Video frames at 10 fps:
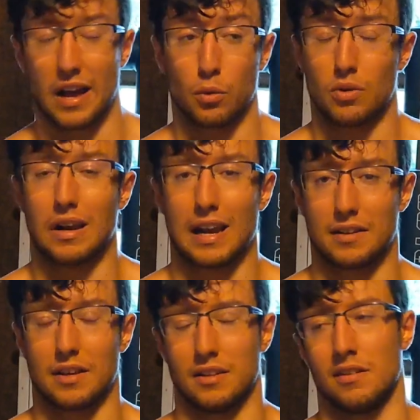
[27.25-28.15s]
I don't
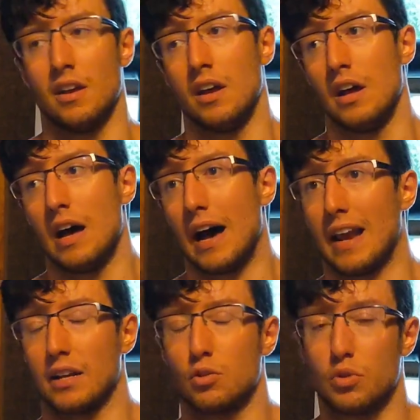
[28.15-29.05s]
like that. I
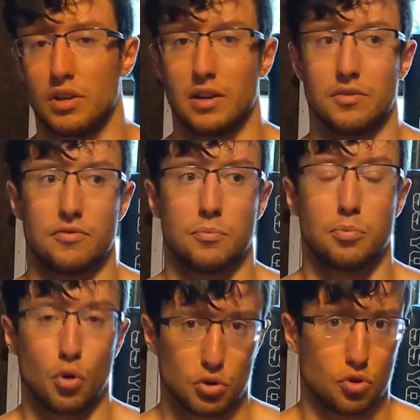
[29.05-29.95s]
like to give
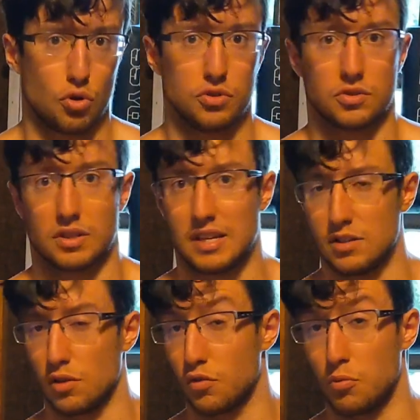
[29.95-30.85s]
pointers,
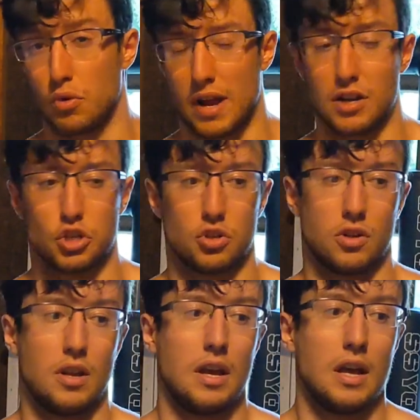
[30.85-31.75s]
keys of
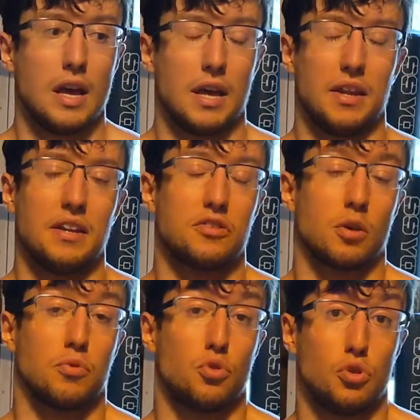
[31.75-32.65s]
comprehension, and then it's
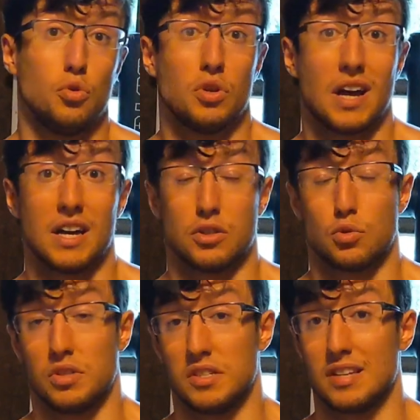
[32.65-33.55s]
up to you guys
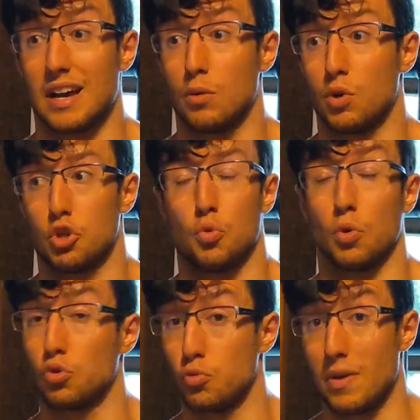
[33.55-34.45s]
to decide what you
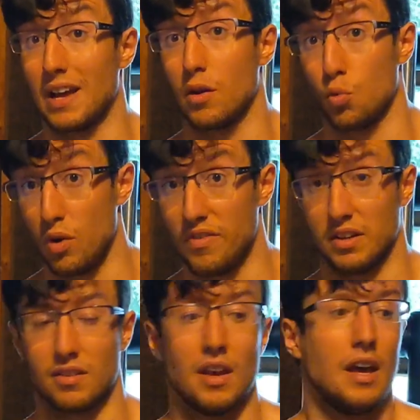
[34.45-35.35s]
want to make with
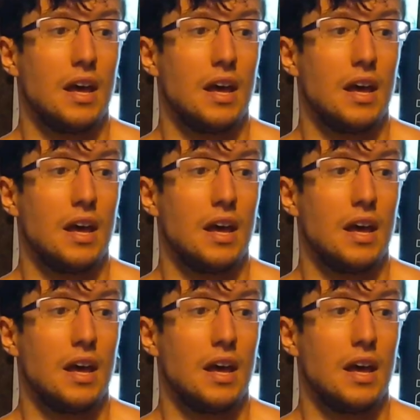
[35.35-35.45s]
it.